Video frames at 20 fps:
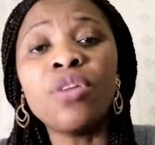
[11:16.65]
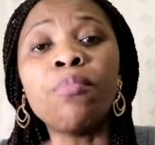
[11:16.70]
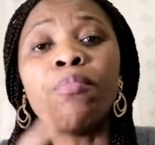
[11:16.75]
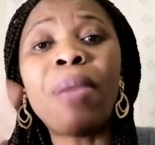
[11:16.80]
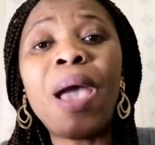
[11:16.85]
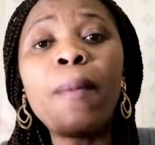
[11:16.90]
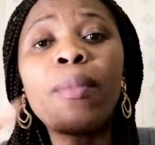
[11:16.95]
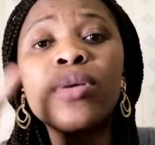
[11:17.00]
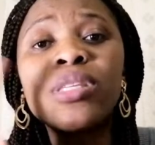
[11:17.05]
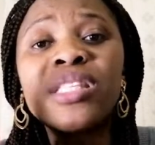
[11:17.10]

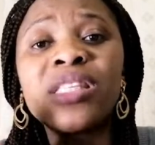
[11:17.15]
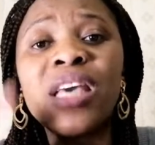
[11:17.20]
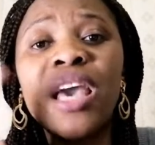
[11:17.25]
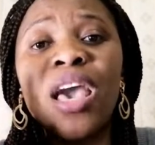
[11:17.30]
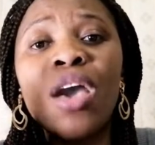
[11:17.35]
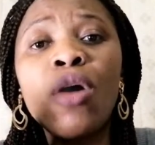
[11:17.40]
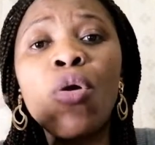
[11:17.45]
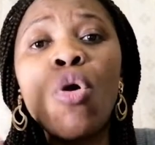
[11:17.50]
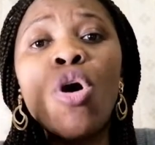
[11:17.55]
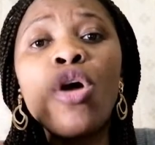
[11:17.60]
Bible
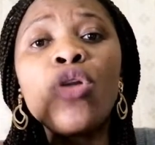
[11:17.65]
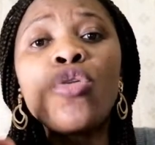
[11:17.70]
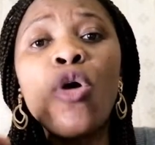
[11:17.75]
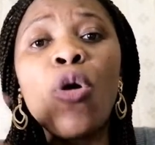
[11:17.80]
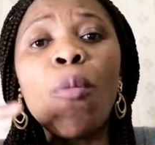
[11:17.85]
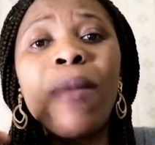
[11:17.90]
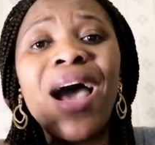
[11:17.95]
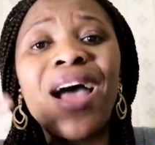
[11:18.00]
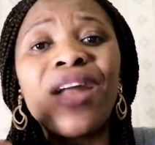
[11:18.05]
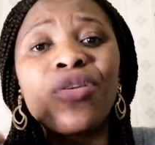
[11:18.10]
say, oh
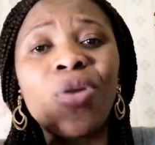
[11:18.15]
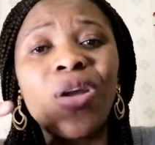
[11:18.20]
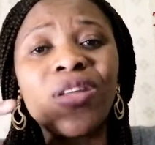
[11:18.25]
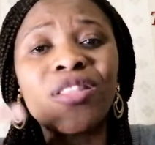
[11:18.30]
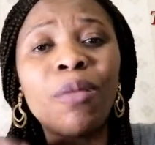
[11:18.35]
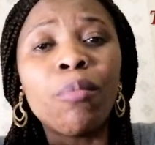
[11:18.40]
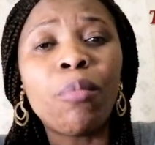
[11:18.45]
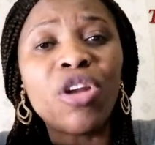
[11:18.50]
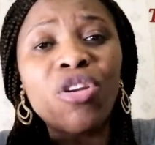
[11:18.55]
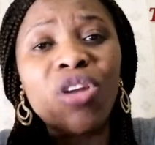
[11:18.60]
no man,
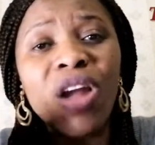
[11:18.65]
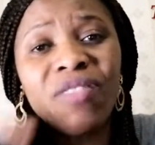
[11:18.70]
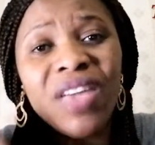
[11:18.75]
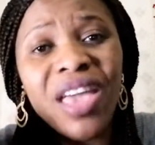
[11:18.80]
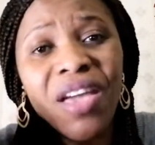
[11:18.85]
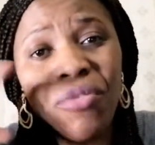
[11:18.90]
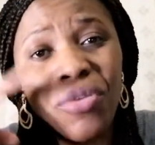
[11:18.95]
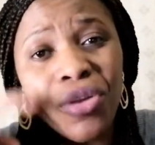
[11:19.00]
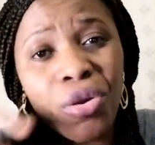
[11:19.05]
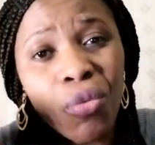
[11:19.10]
nothing, but love
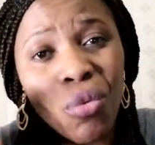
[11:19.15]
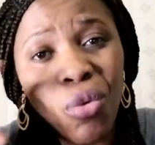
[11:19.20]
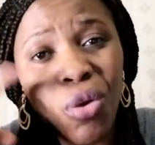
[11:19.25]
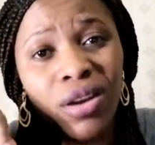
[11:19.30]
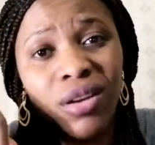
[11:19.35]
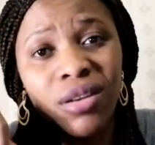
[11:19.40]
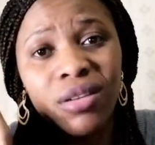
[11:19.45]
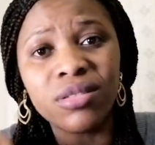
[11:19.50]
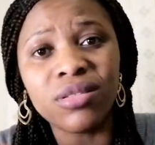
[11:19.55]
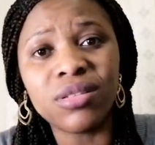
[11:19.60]

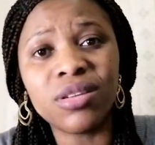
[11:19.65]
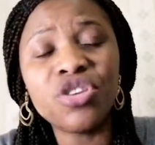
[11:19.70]
everyone.